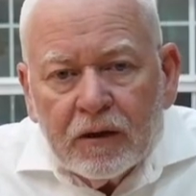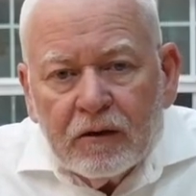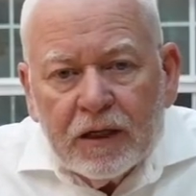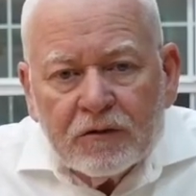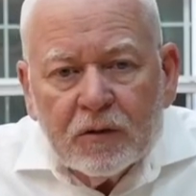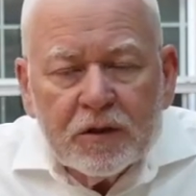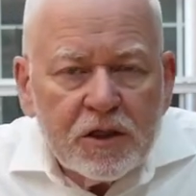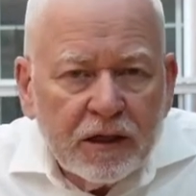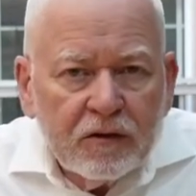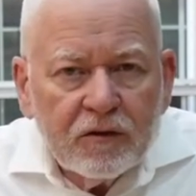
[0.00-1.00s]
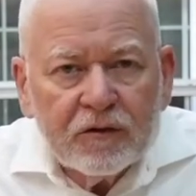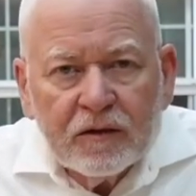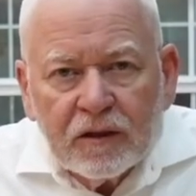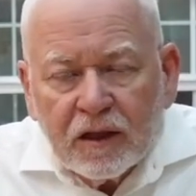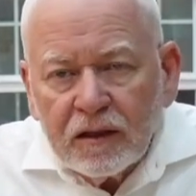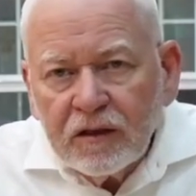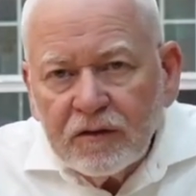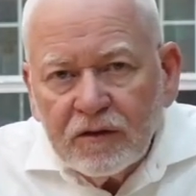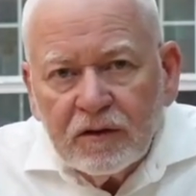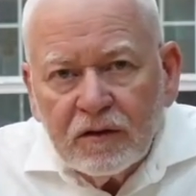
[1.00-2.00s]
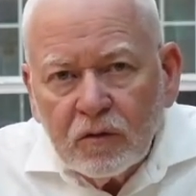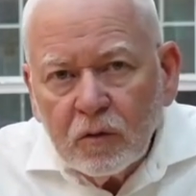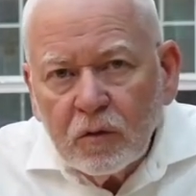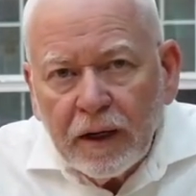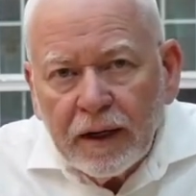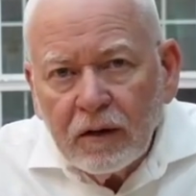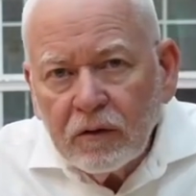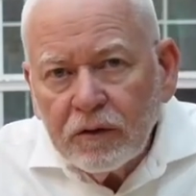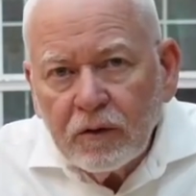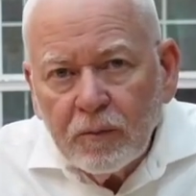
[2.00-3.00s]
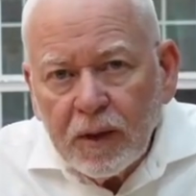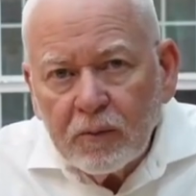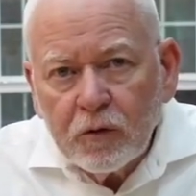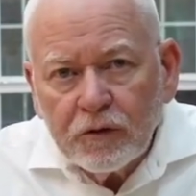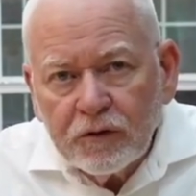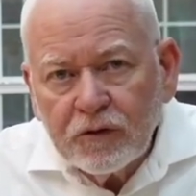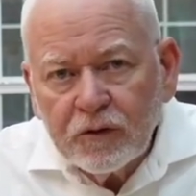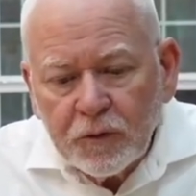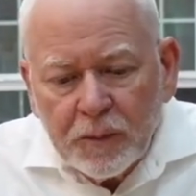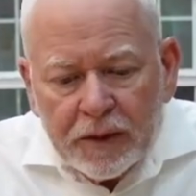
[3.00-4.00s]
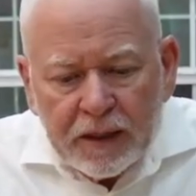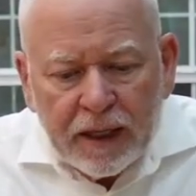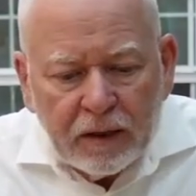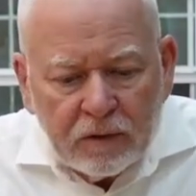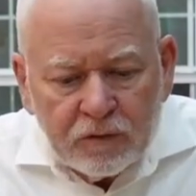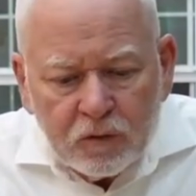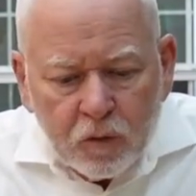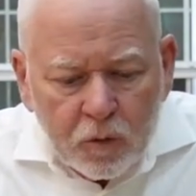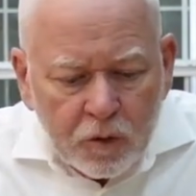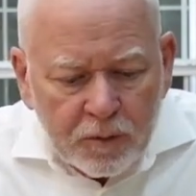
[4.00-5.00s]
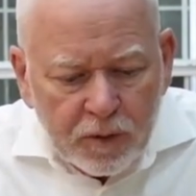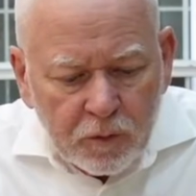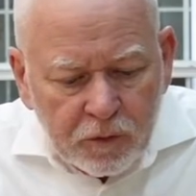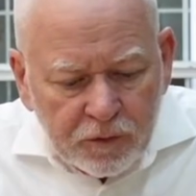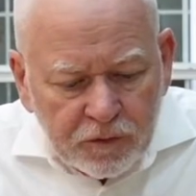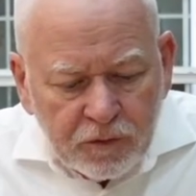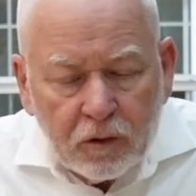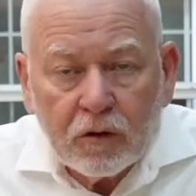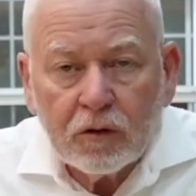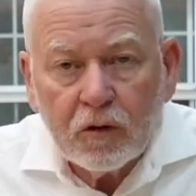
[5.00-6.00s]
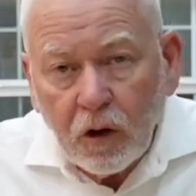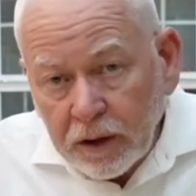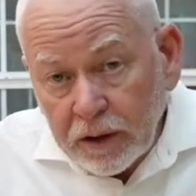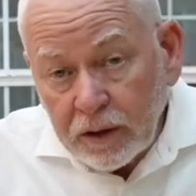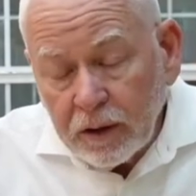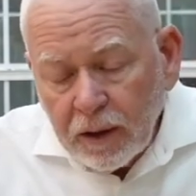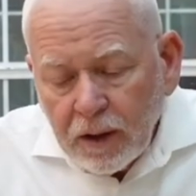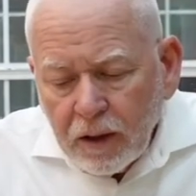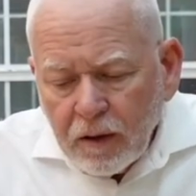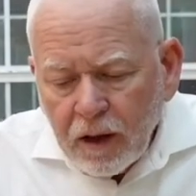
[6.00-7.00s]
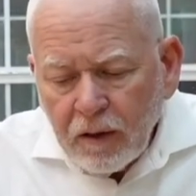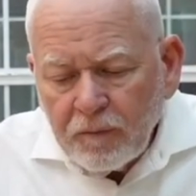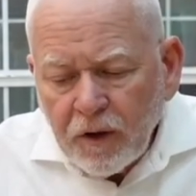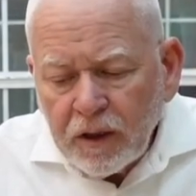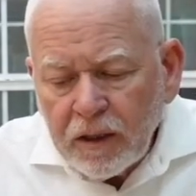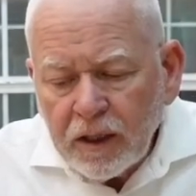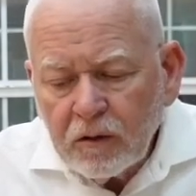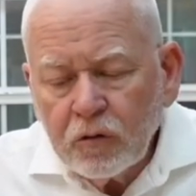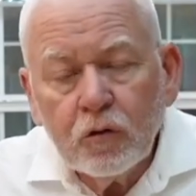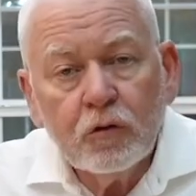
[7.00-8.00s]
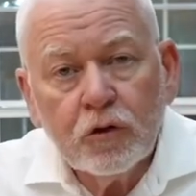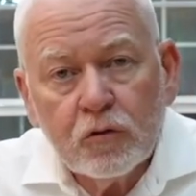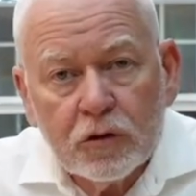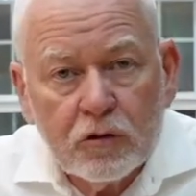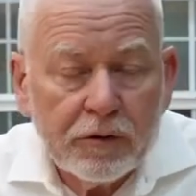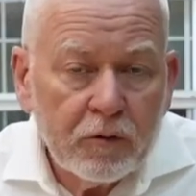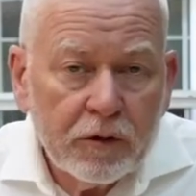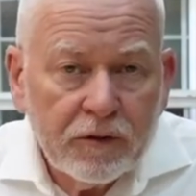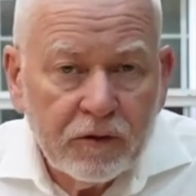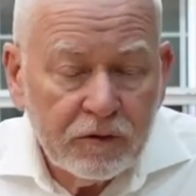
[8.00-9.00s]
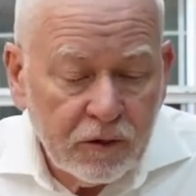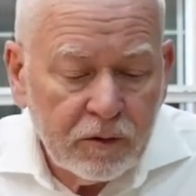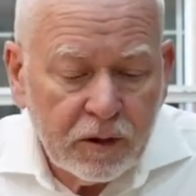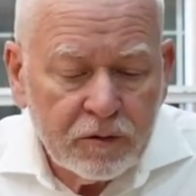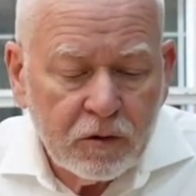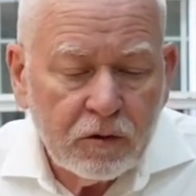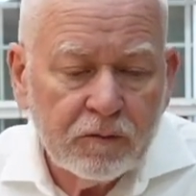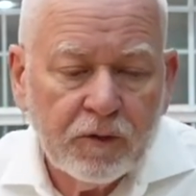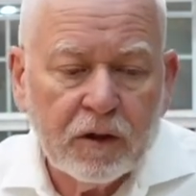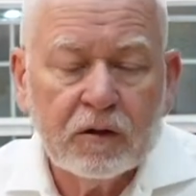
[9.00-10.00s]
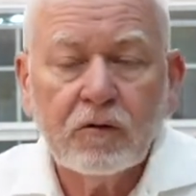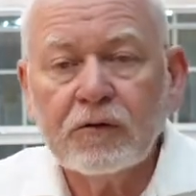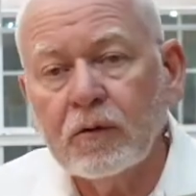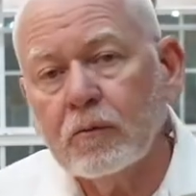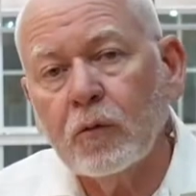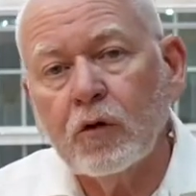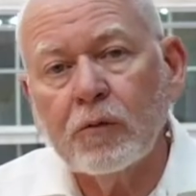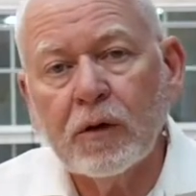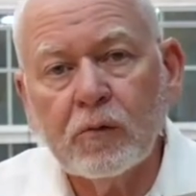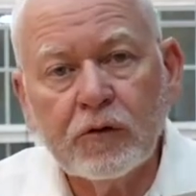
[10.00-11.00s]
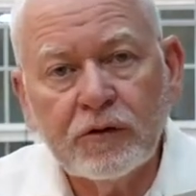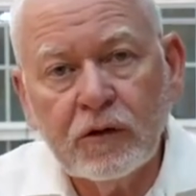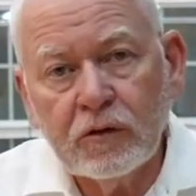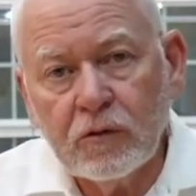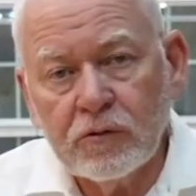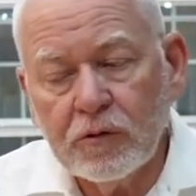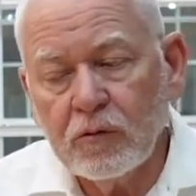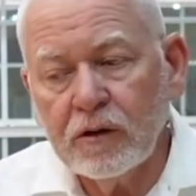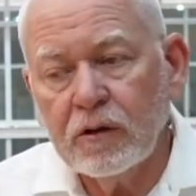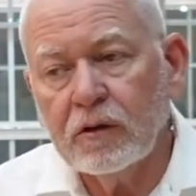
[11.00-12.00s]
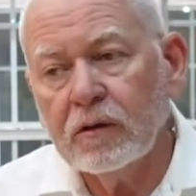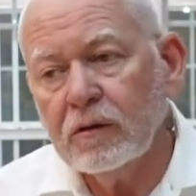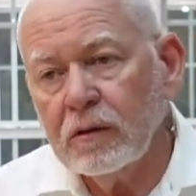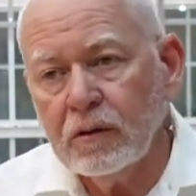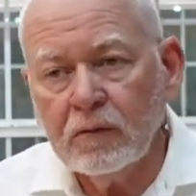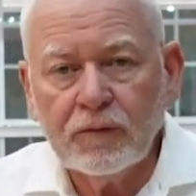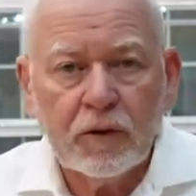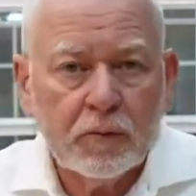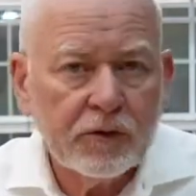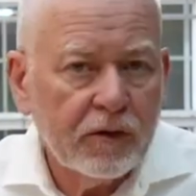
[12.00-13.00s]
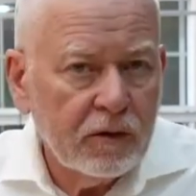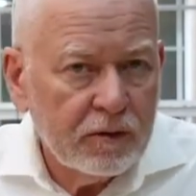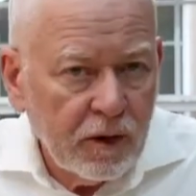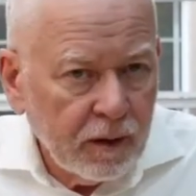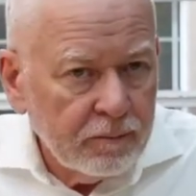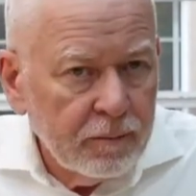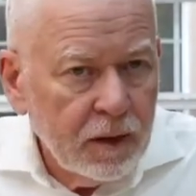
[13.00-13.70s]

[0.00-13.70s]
get some agendas, listen to how the members speak, how the school board members are talking, find out who you agree with. And sometimes you're going to find there are some board members that you agree with, 50% of the time.